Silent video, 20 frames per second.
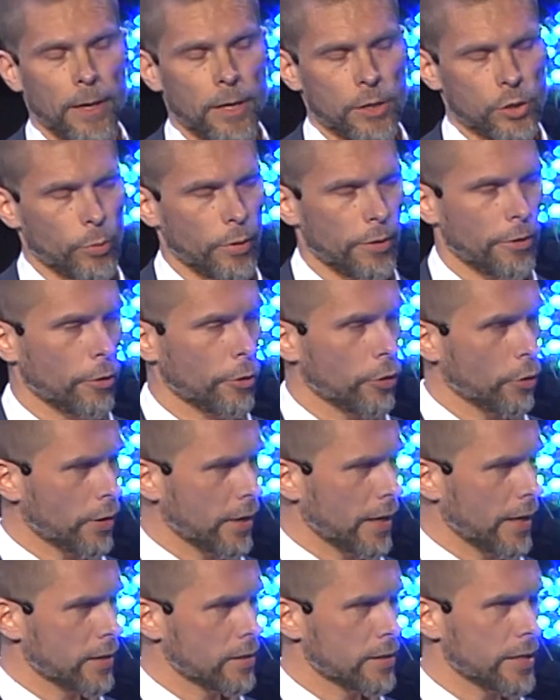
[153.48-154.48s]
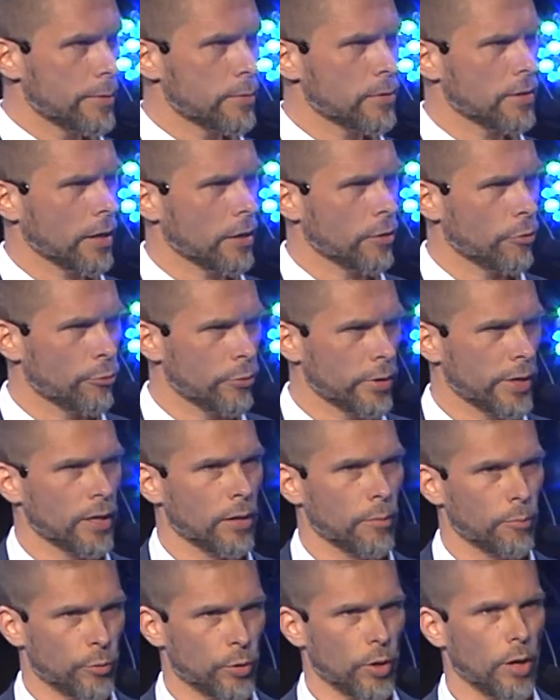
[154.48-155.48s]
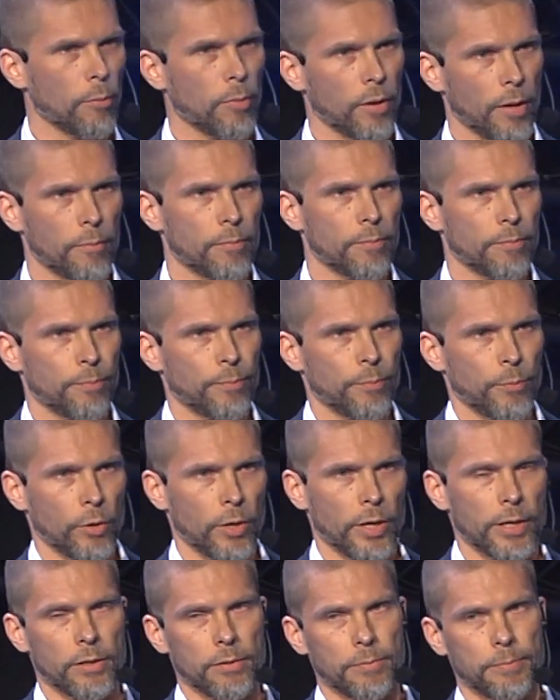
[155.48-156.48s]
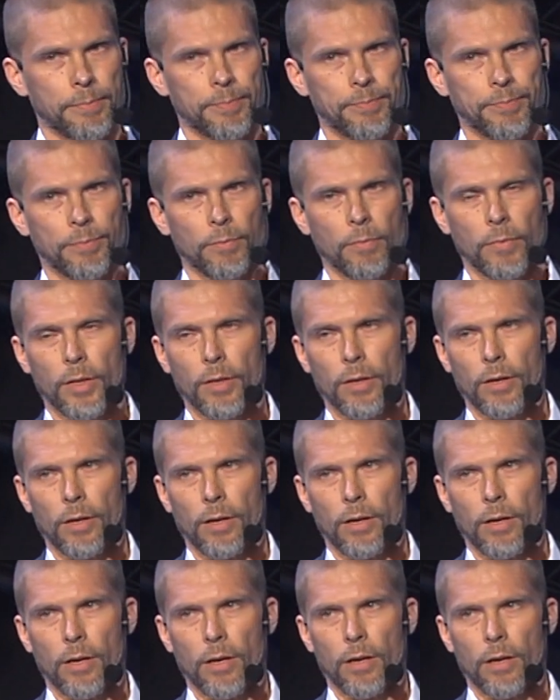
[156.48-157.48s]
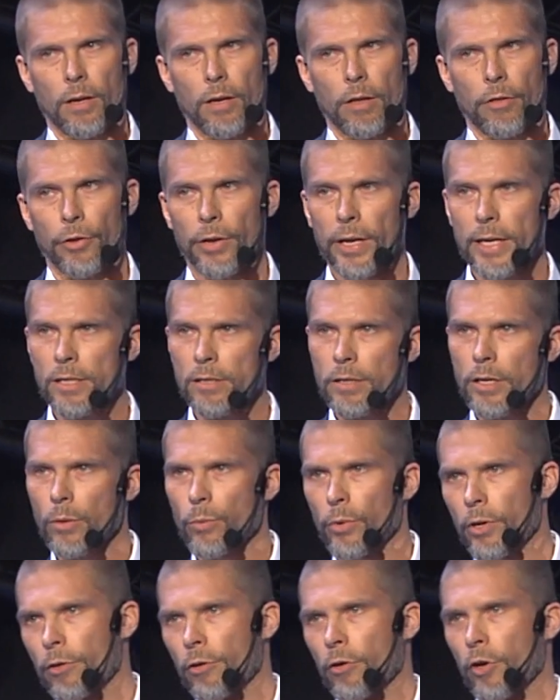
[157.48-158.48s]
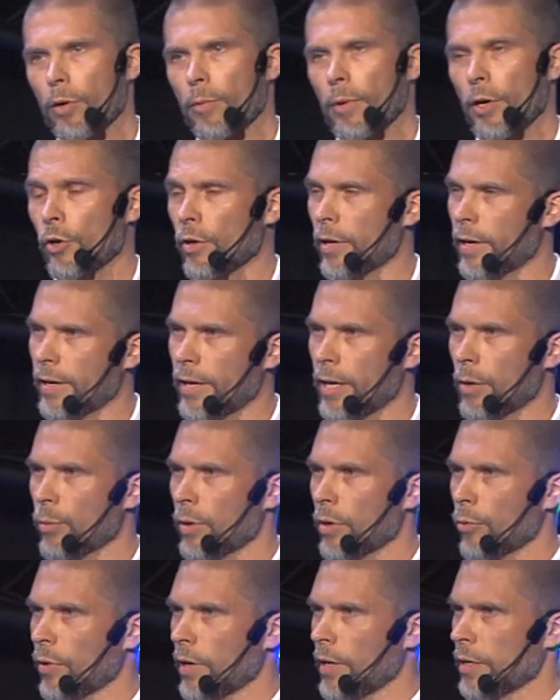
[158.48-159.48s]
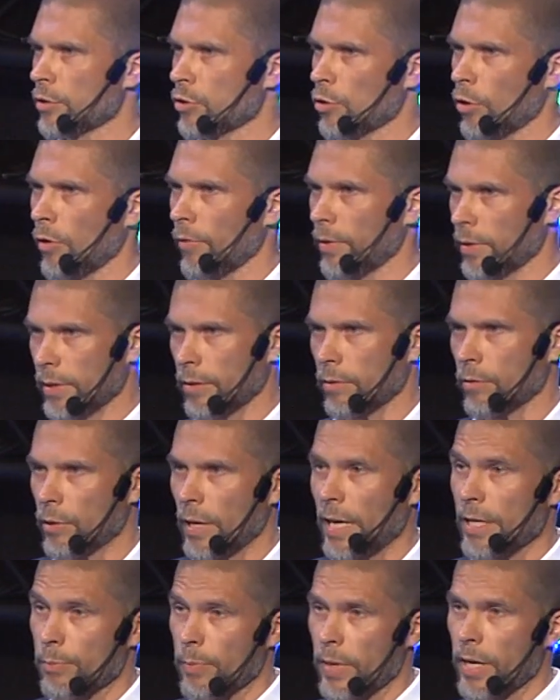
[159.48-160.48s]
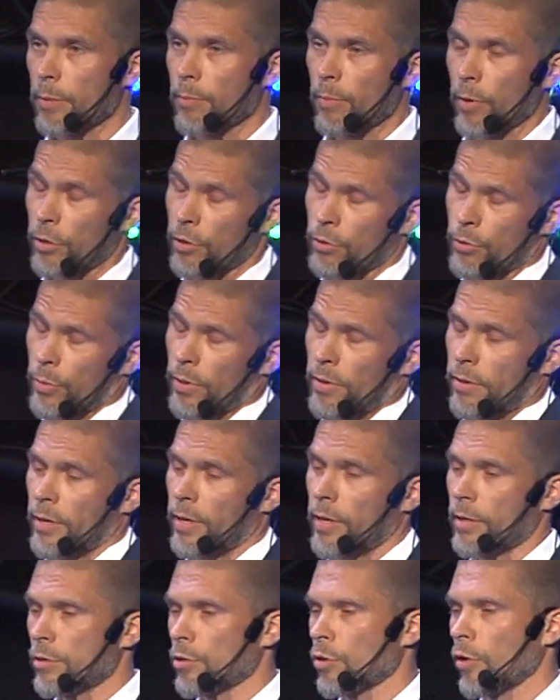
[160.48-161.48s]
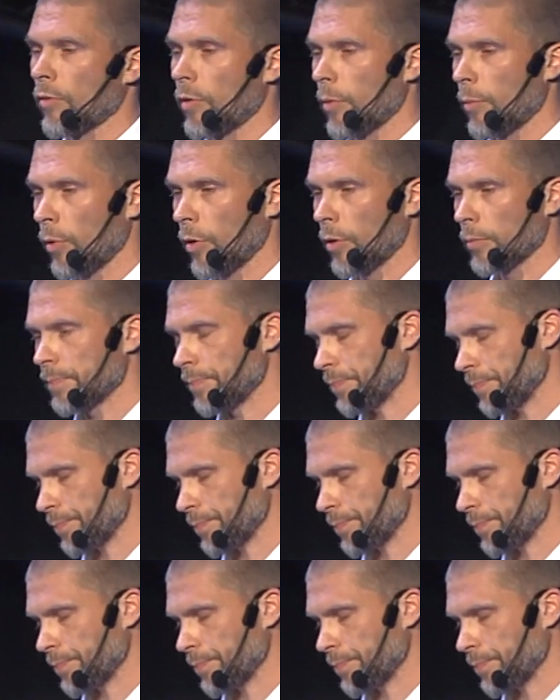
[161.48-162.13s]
So we thought, okay, it seems like a real problem, right? The next thing we thought about, okay, can we really solve it? As MaintPartner, do we think it's solvable?